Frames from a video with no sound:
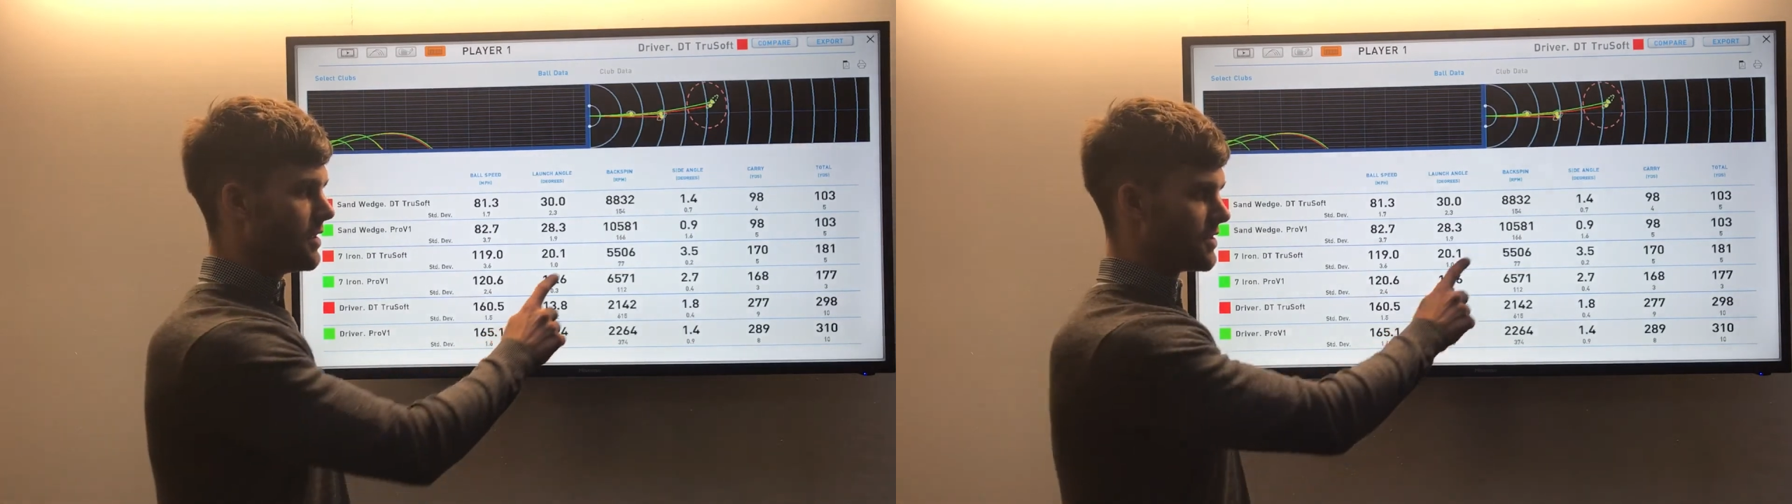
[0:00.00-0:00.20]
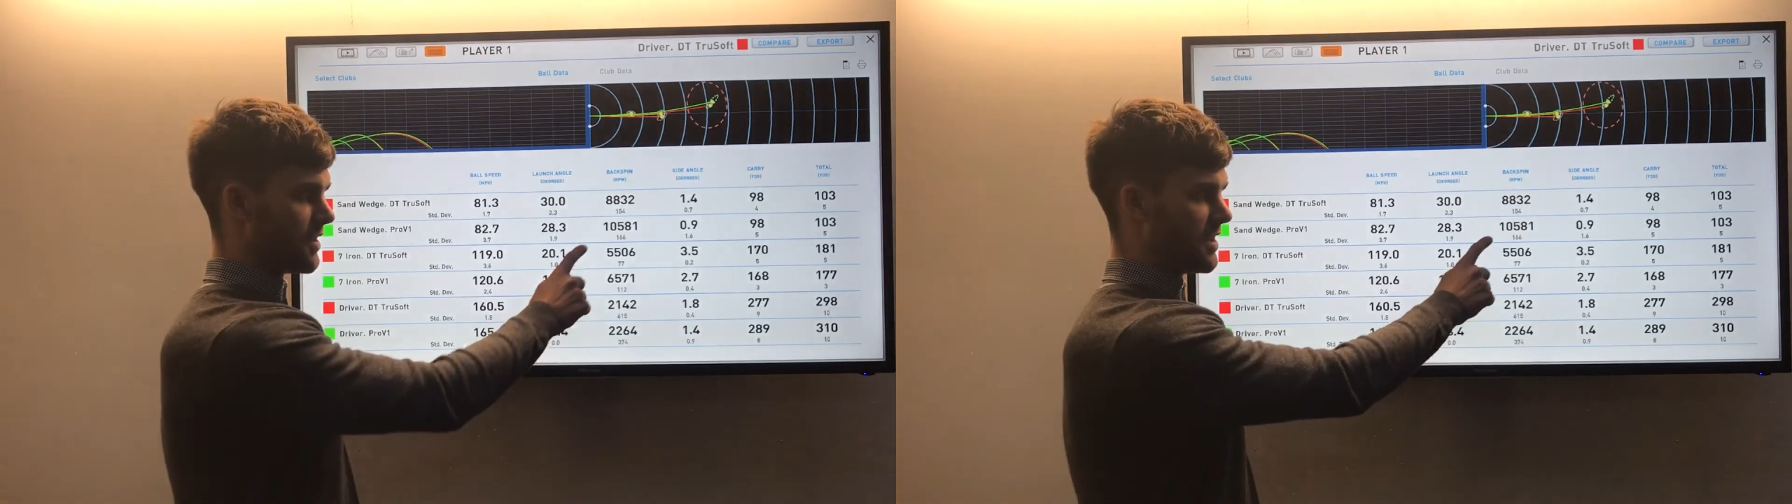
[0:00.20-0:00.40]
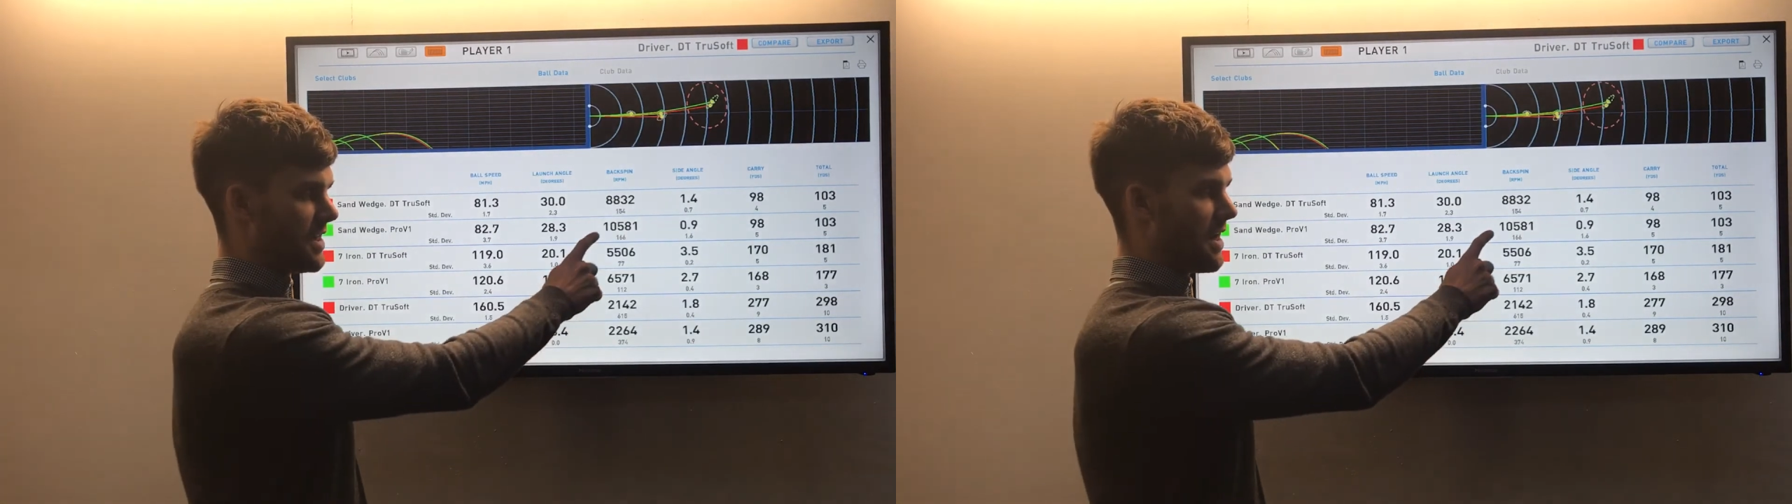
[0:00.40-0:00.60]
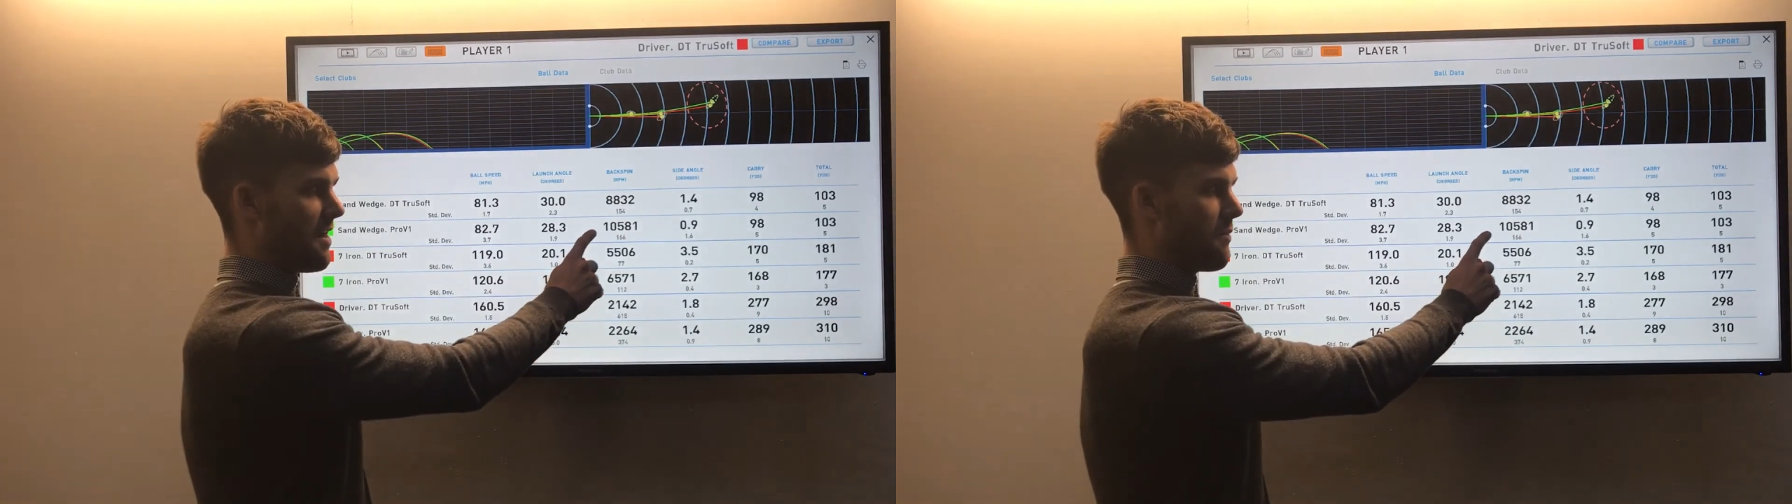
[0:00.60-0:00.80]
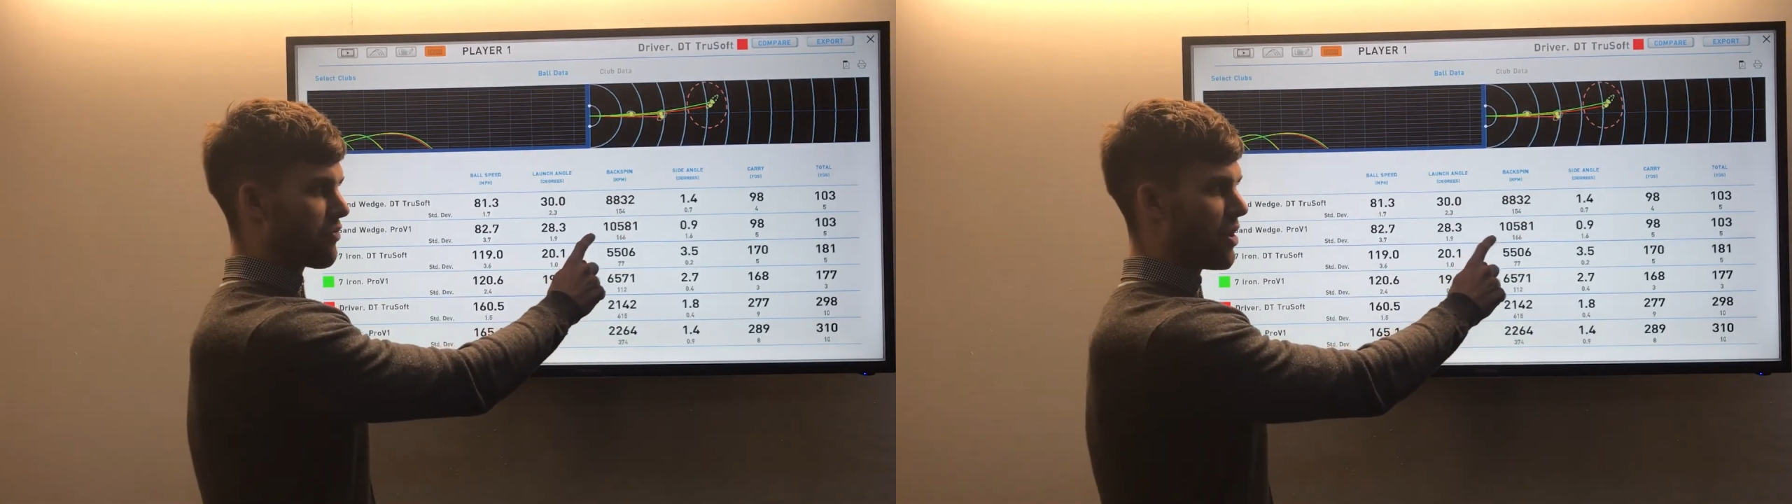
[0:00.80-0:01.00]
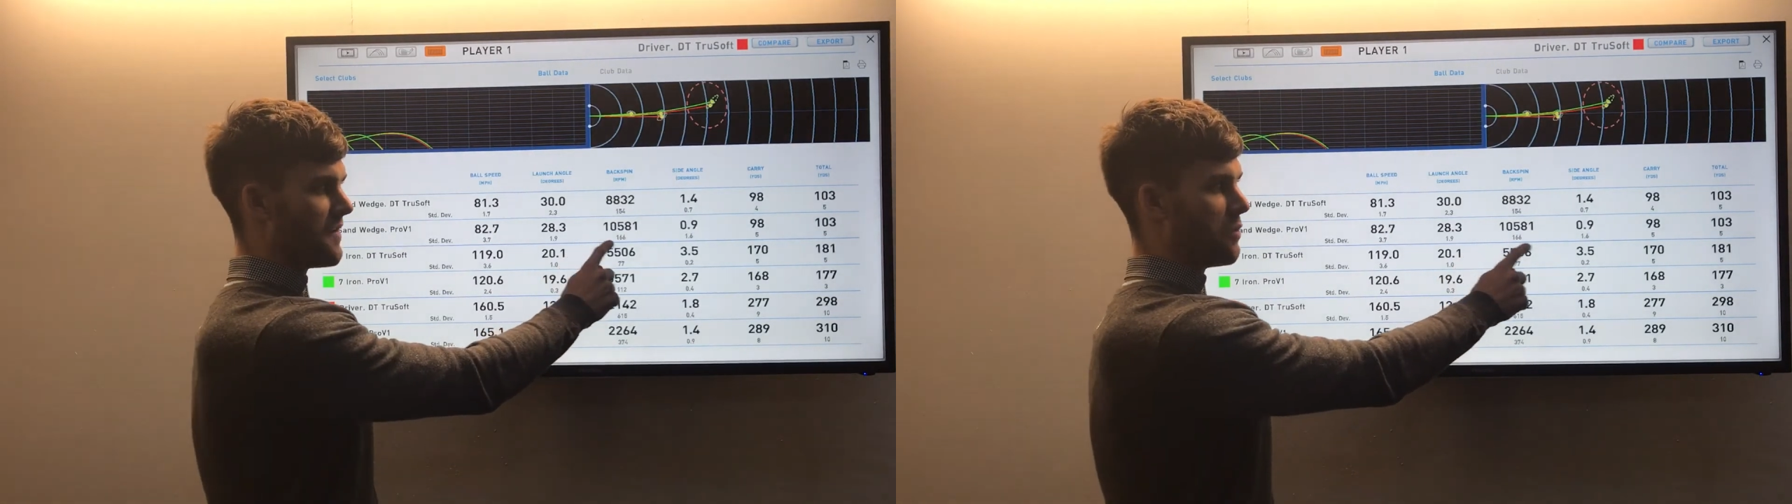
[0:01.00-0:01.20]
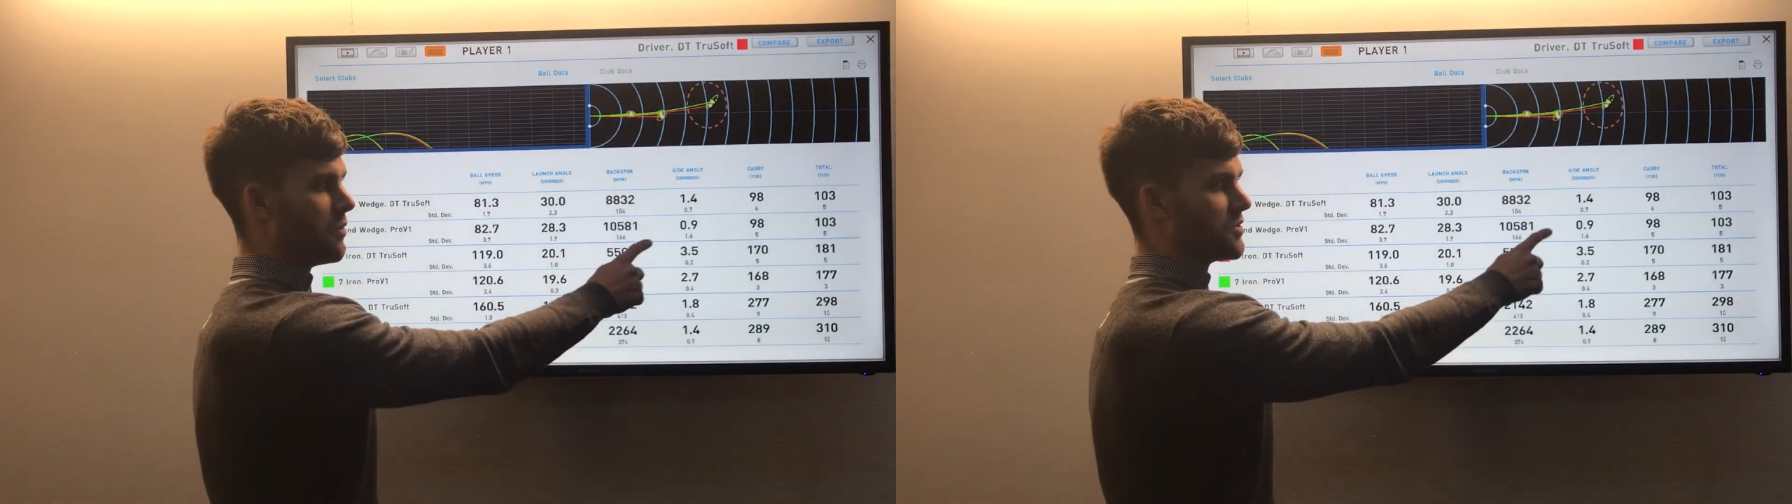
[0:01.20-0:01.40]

So the Pro V1